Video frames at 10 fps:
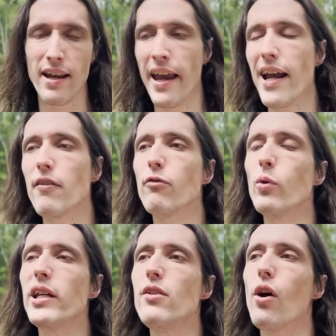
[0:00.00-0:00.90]
And if
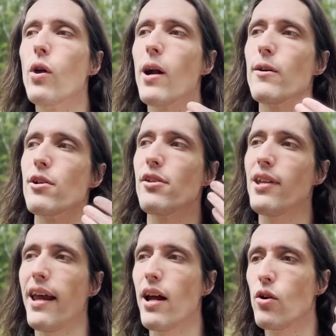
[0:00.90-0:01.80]
we don't
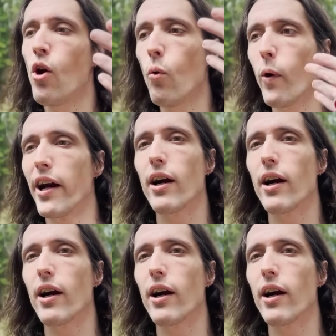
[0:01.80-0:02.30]
understand where,